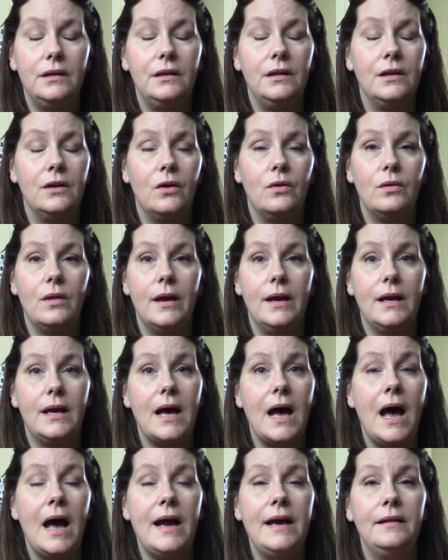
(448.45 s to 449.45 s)
You know, like
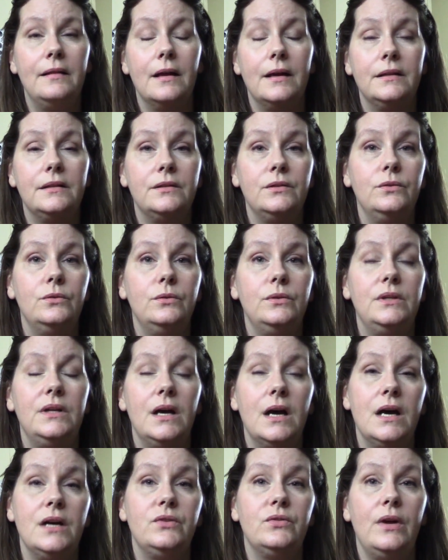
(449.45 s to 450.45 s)
I like to
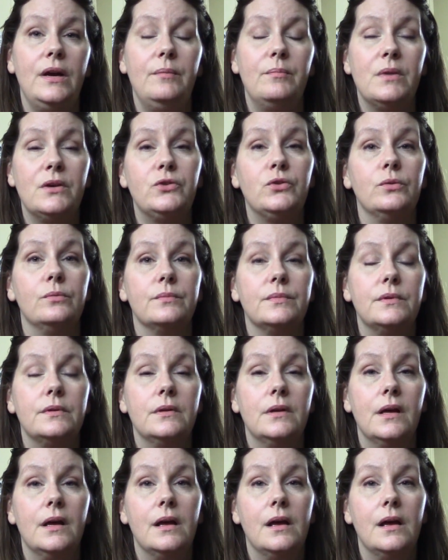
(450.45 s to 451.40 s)
dehydrate mushrooms.